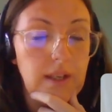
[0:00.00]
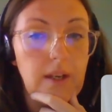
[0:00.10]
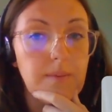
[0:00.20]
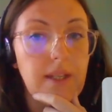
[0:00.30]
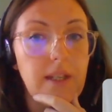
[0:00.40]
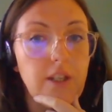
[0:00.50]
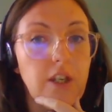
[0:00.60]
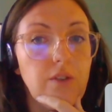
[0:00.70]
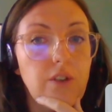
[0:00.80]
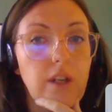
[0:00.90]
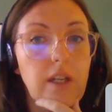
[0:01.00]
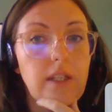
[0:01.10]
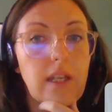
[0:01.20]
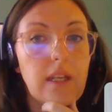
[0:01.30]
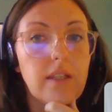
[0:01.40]
asylum seeking children,
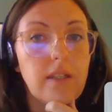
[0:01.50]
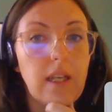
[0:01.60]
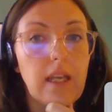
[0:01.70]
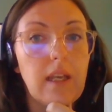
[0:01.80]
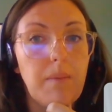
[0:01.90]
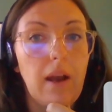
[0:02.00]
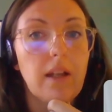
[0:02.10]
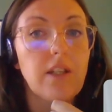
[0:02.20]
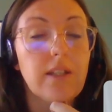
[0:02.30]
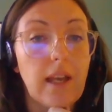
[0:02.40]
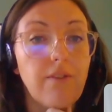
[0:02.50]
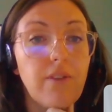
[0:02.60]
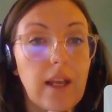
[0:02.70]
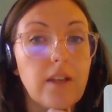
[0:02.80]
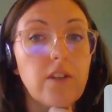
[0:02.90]
is thinking about actually safe
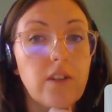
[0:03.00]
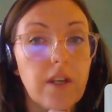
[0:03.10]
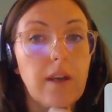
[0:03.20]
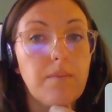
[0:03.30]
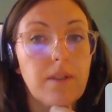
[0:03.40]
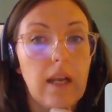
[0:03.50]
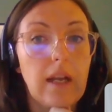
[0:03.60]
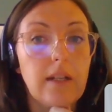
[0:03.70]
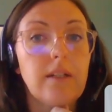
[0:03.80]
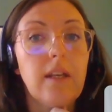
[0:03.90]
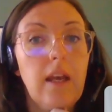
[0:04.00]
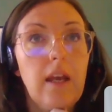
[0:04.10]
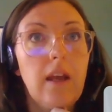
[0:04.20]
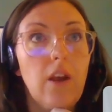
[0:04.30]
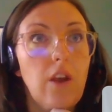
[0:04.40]
relationships. And,
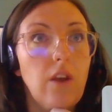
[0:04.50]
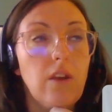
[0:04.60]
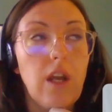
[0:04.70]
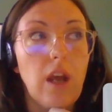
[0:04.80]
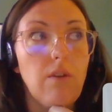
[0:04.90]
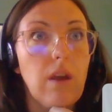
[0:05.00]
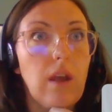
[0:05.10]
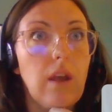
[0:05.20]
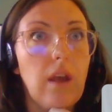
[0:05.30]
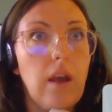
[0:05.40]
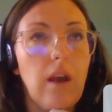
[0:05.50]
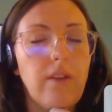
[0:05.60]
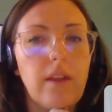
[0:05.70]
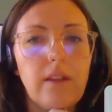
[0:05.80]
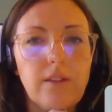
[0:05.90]
you know, I
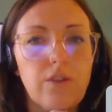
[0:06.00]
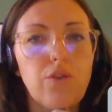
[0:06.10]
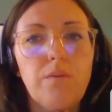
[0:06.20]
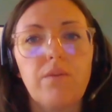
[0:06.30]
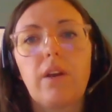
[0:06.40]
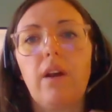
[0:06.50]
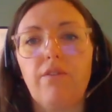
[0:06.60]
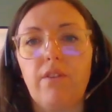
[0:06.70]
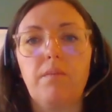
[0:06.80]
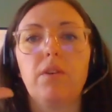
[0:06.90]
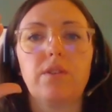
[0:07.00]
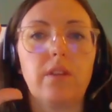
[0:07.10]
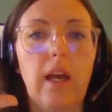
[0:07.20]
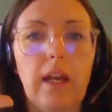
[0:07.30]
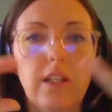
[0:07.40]
think it's the trauma recovery model
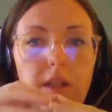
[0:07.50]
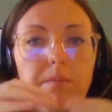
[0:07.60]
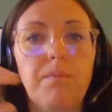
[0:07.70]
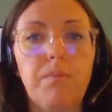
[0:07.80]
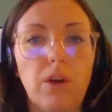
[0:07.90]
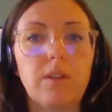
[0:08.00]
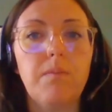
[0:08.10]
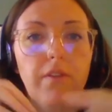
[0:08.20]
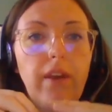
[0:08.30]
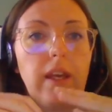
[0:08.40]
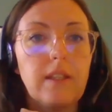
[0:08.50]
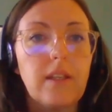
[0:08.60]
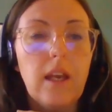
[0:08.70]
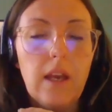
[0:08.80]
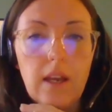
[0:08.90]
that actually the bottom of it is
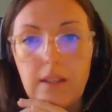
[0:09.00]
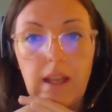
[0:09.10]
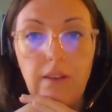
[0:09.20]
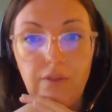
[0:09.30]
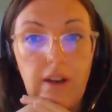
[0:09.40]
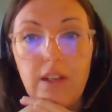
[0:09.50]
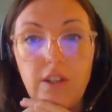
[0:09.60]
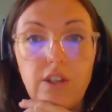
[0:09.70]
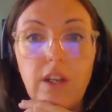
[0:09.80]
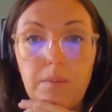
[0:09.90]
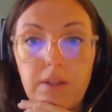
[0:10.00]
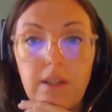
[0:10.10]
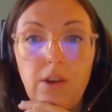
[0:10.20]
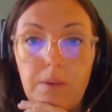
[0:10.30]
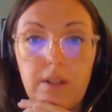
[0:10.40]
safe relationships,
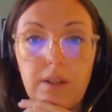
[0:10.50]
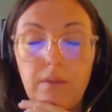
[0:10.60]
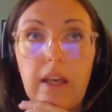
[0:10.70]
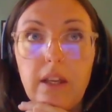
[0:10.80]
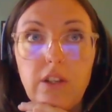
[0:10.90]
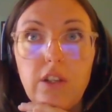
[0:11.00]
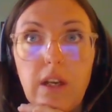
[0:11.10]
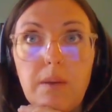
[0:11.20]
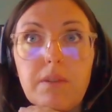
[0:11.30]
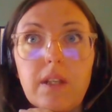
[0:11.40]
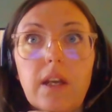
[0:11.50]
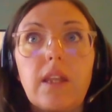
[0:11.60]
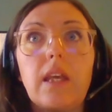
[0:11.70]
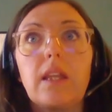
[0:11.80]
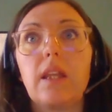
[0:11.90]
therapeutic relationships. And I
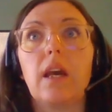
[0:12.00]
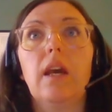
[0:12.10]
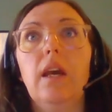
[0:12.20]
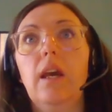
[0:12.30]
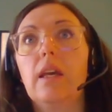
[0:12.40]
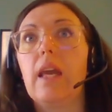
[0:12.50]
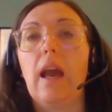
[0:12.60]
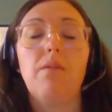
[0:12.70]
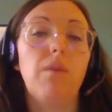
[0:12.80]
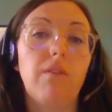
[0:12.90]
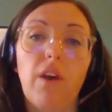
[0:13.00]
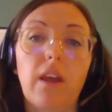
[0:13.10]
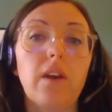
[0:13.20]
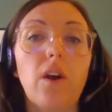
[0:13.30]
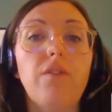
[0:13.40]
think that, yeah, if I
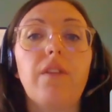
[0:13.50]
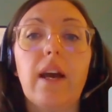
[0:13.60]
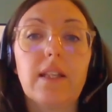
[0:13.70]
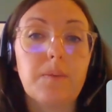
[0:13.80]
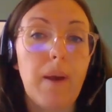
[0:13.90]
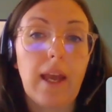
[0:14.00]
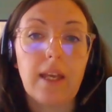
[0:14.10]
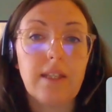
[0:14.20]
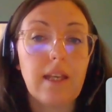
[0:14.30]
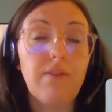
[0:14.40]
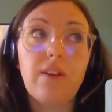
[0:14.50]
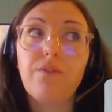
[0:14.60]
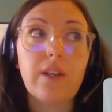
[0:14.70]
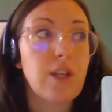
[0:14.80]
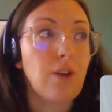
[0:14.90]
can offer that space, even if
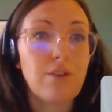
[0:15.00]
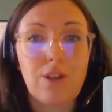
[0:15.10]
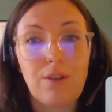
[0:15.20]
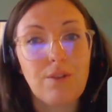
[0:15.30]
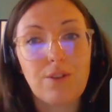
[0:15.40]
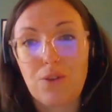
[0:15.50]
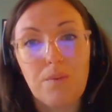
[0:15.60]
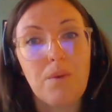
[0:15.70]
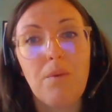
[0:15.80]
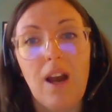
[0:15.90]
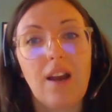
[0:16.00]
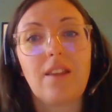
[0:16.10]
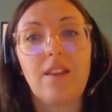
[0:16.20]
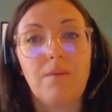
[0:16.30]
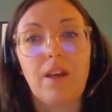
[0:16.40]
we don't do the trauma work
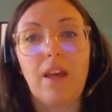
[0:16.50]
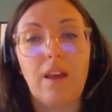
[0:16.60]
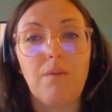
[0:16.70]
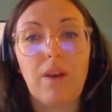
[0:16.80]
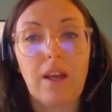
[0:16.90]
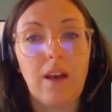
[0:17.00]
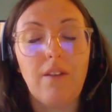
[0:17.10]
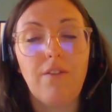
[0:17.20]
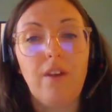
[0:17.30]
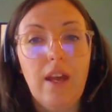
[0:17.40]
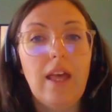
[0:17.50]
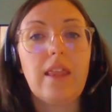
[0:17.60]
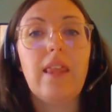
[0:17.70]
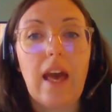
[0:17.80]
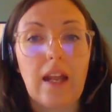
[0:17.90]
that we're kind of
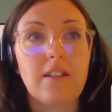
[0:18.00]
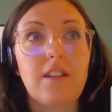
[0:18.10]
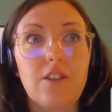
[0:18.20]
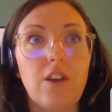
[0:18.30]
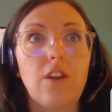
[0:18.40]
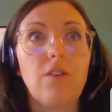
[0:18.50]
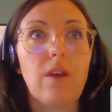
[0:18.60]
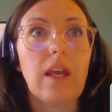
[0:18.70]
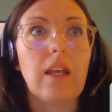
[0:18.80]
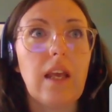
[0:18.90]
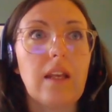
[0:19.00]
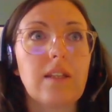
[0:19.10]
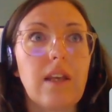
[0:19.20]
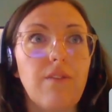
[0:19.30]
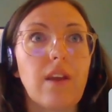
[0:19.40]
there to do,
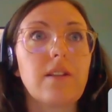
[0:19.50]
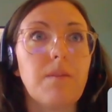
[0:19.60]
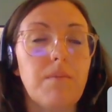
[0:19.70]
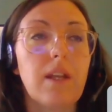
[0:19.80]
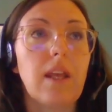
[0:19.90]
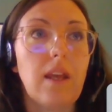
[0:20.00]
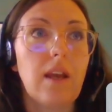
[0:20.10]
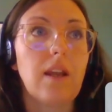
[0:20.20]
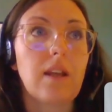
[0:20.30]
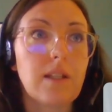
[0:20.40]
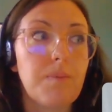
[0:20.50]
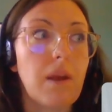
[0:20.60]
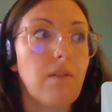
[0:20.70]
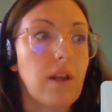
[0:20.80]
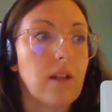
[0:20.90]
it's giving somebody an
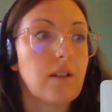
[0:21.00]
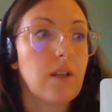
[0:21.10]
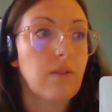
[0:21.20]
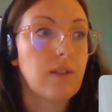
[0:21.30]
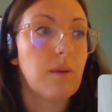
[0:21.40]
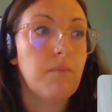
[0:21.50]
experience of